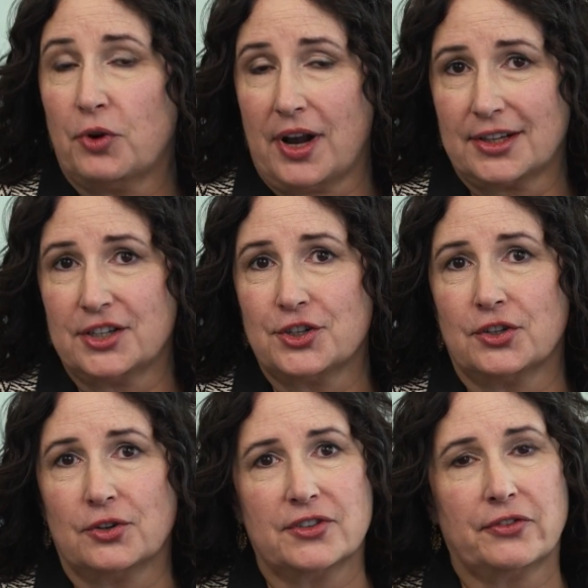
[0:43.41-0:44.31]

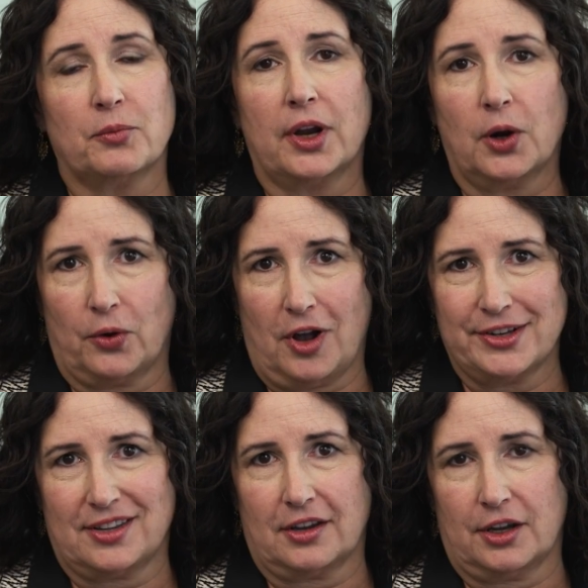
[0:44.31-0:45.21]
practitioners from right
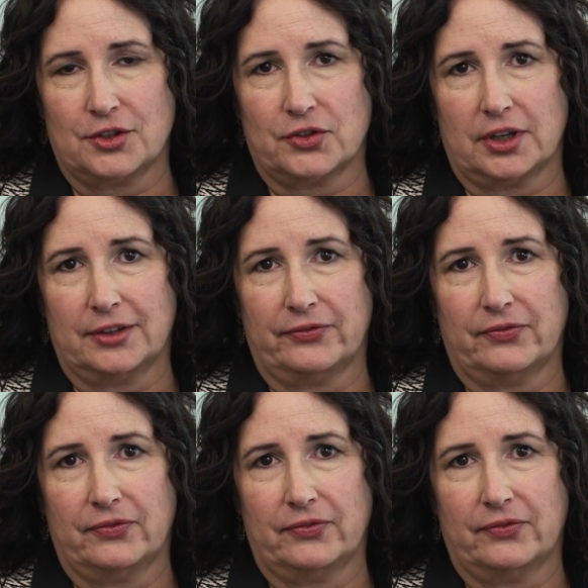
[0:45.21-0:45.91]
across the country.